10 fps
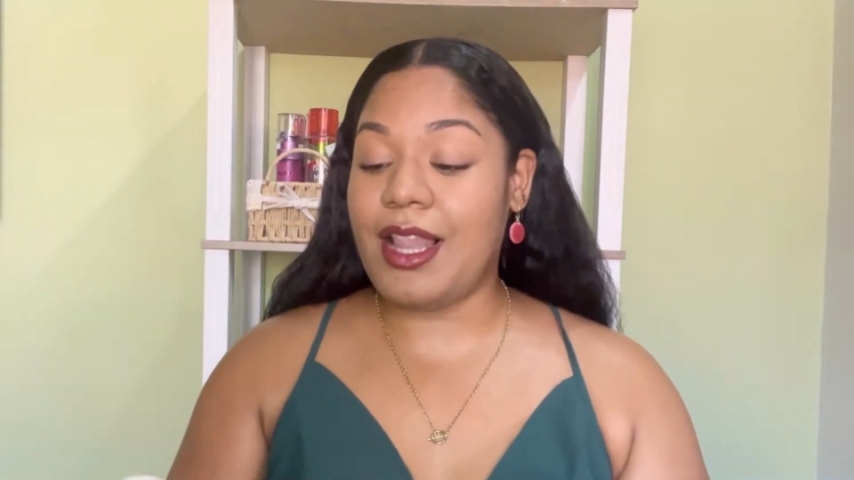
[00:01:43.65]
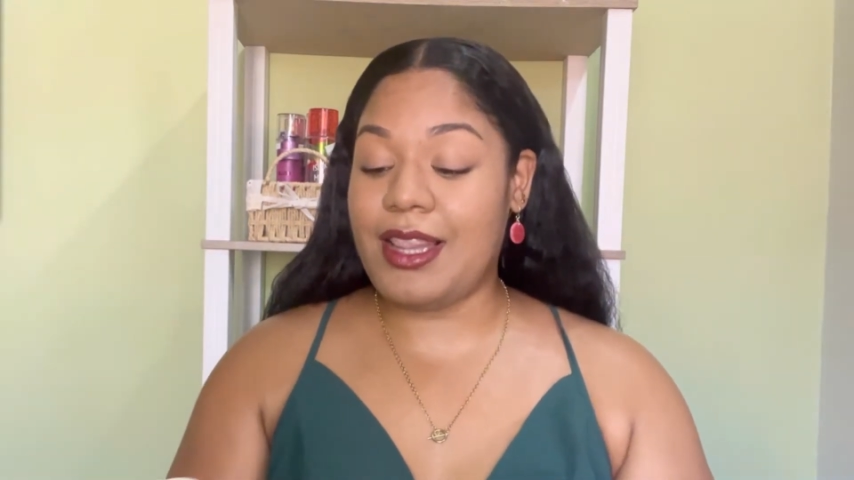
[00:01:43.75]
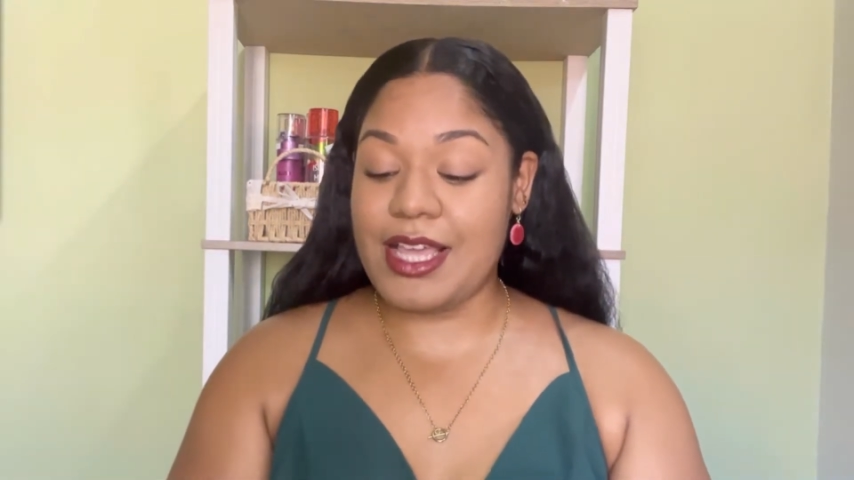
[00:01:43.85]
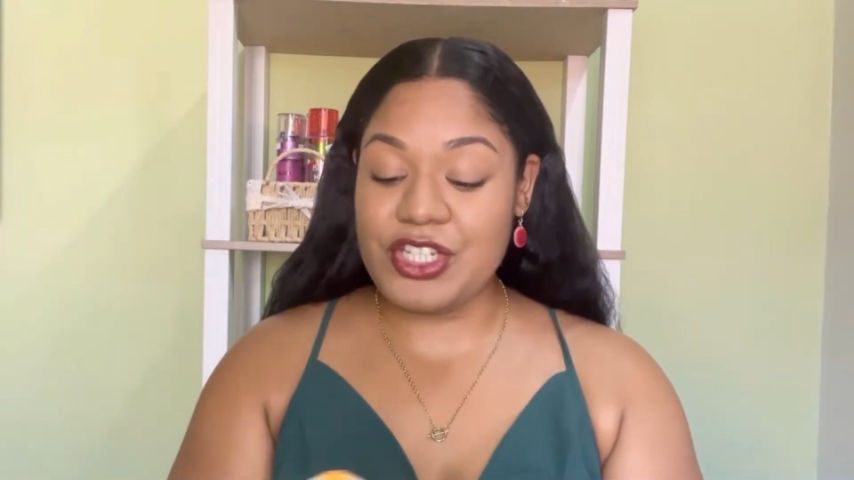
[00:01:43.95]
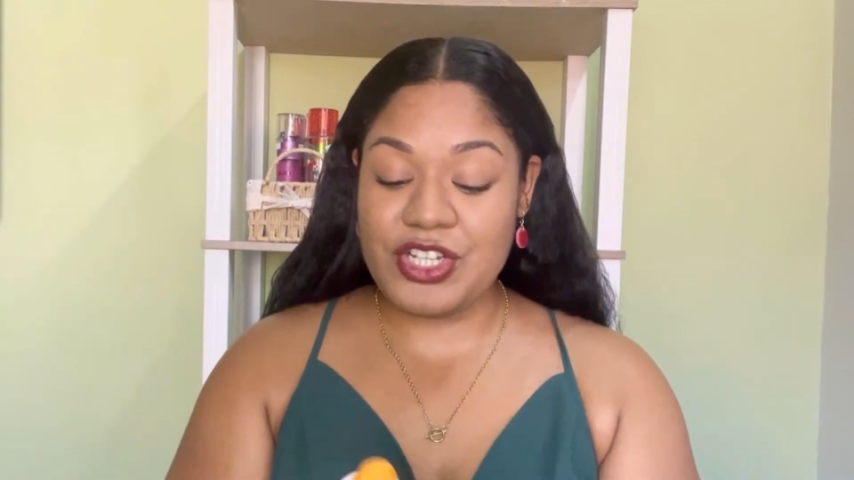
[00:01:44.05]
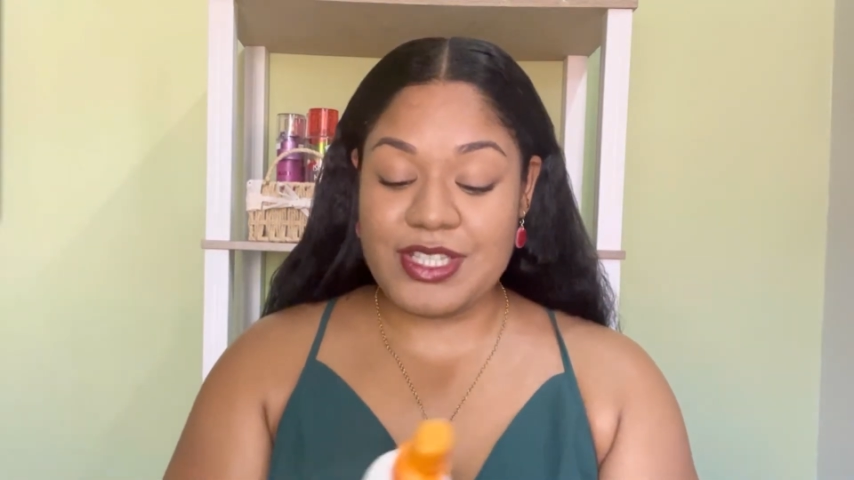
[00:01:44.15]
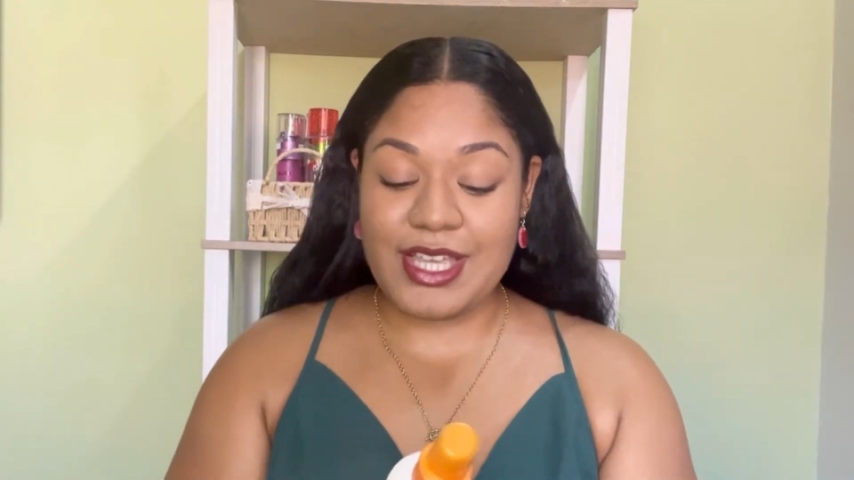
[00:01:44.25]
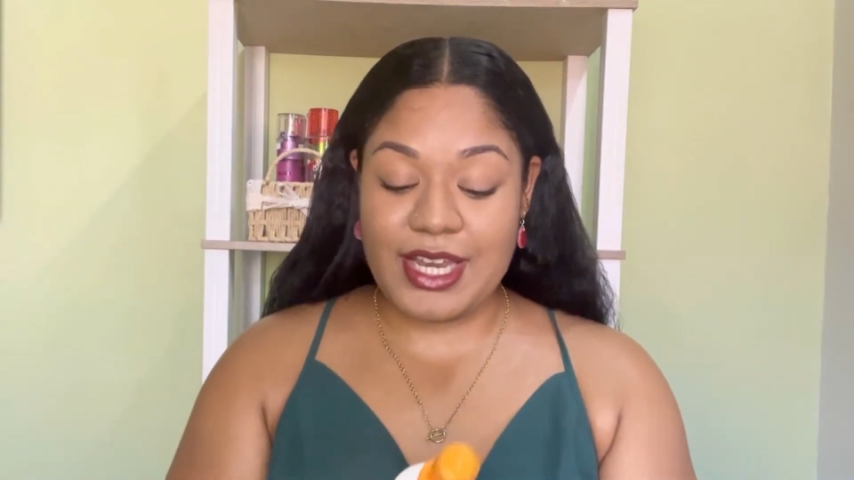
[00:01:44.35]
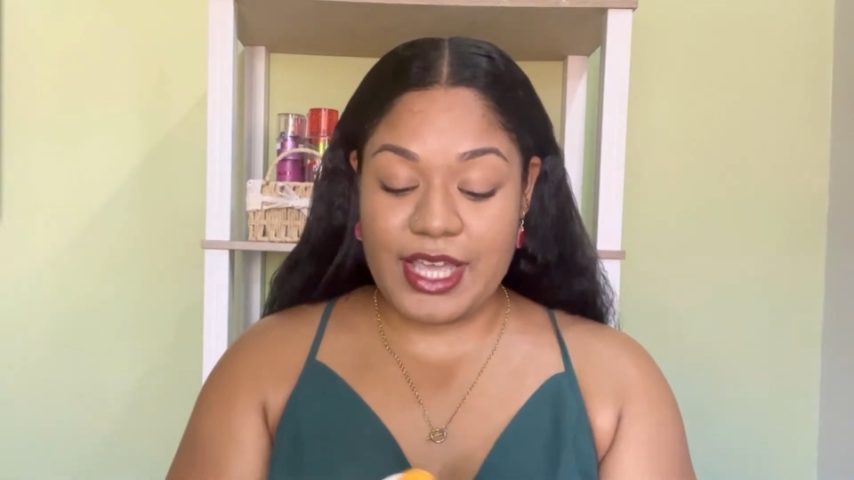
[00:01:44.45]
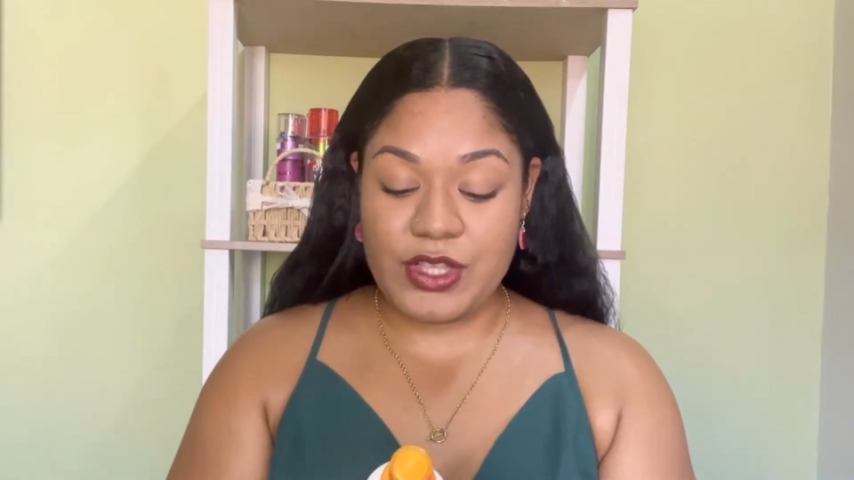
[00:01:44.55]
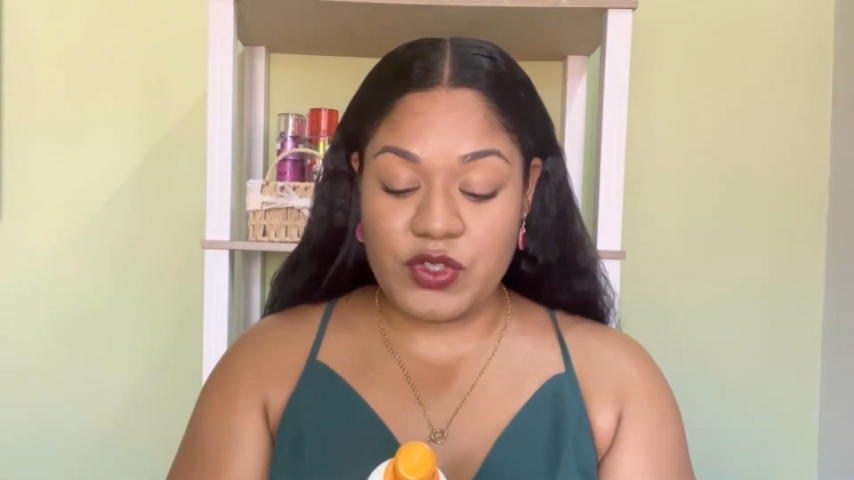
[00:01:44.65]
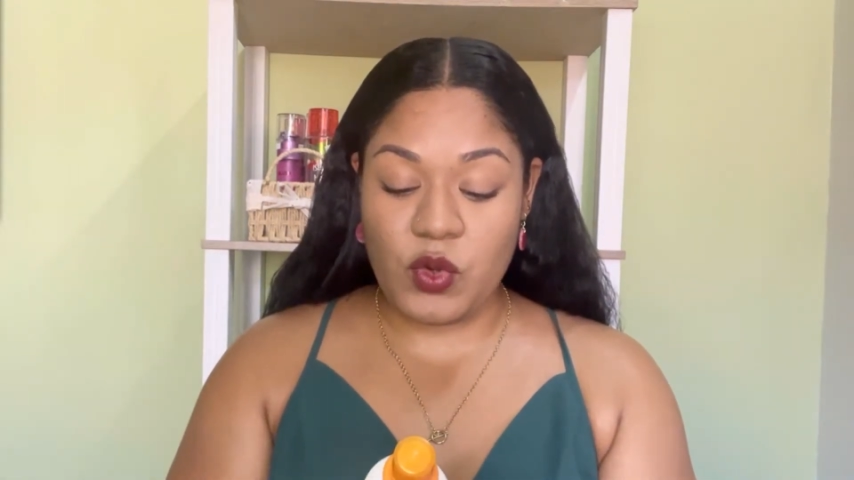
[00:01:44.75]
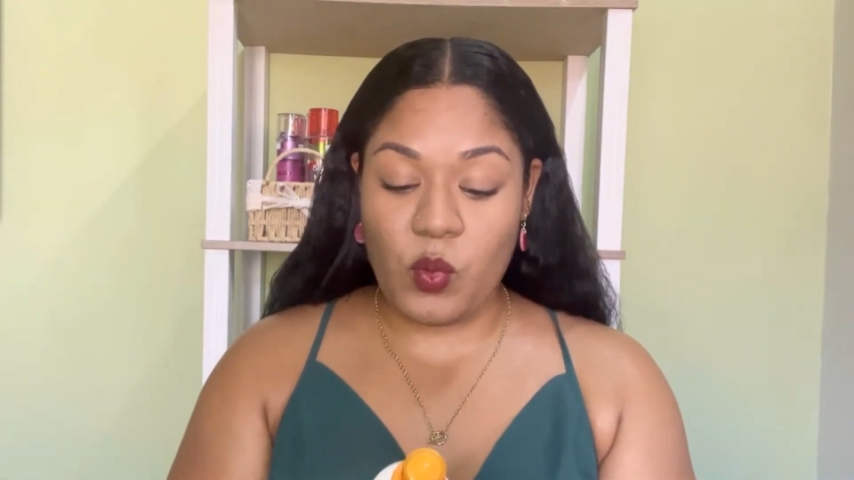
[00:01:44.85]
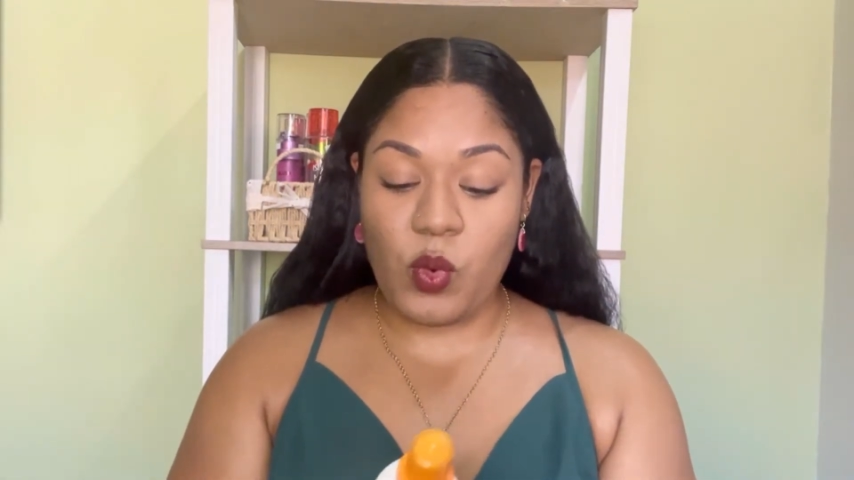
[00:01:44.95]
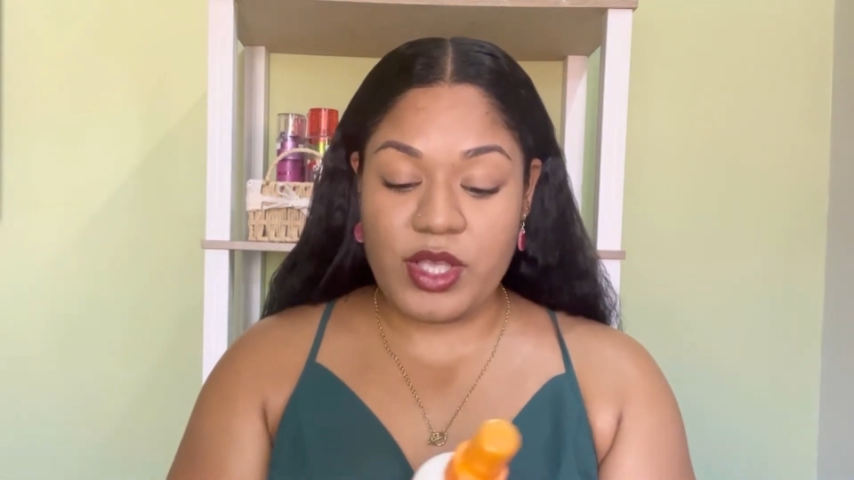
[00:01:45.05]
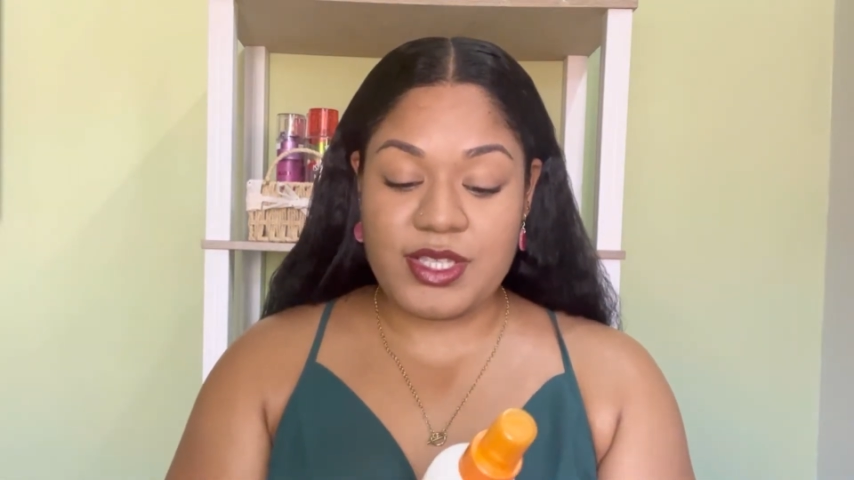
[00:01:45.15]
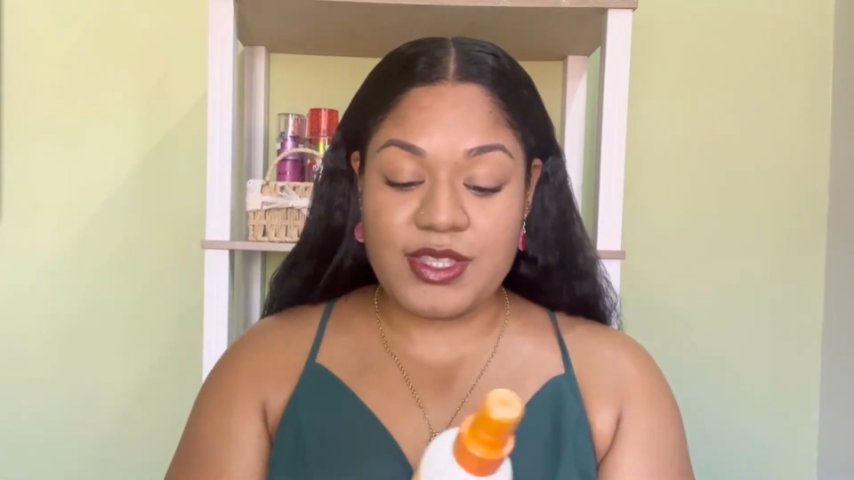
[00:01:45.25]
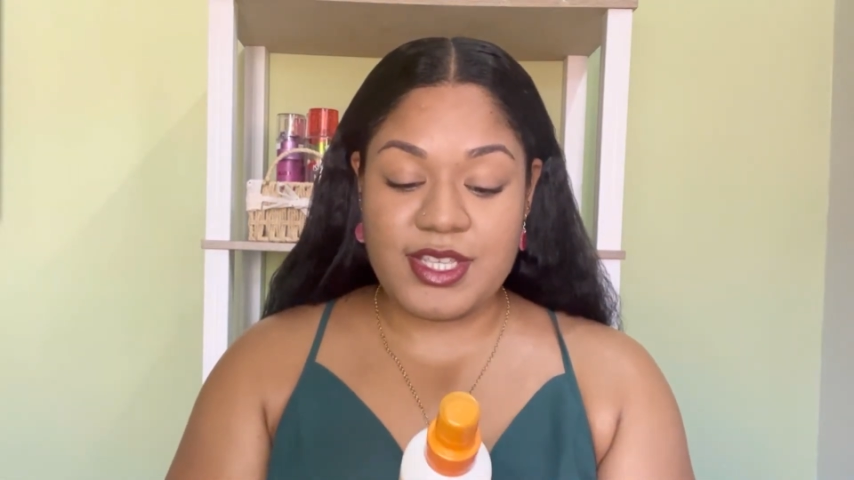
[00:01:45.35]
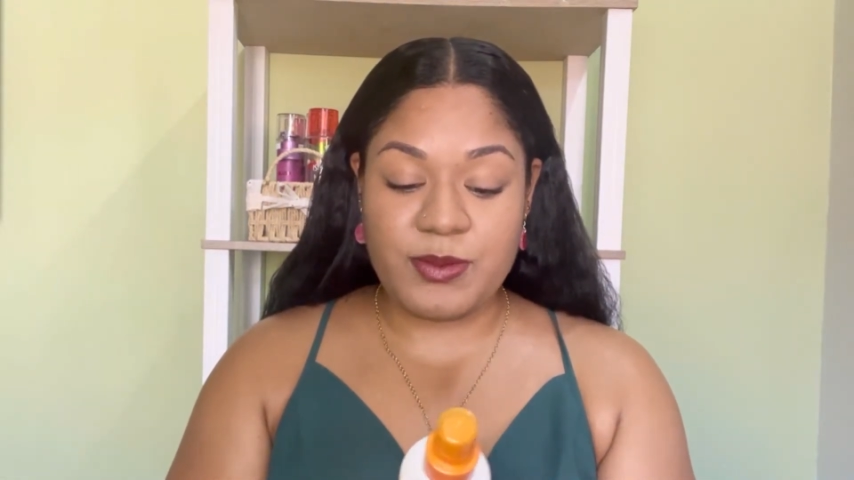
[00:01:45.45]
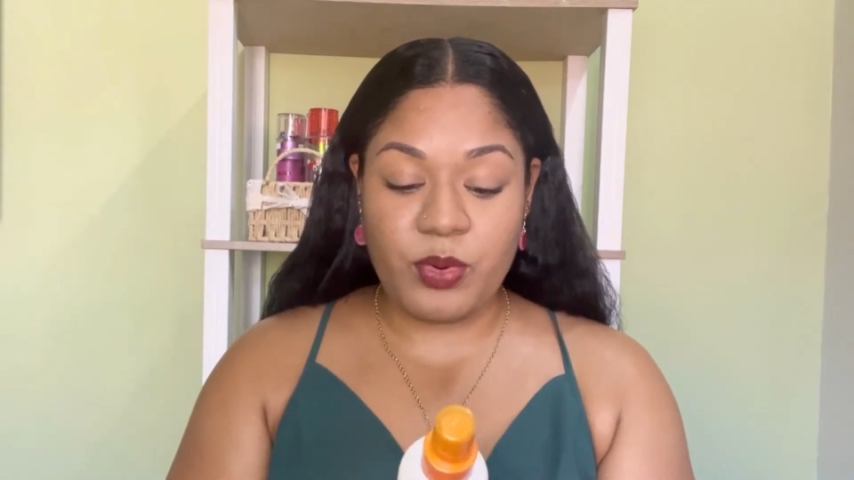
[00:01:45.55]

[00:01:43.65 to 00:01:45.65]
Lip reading: Let's just get into what this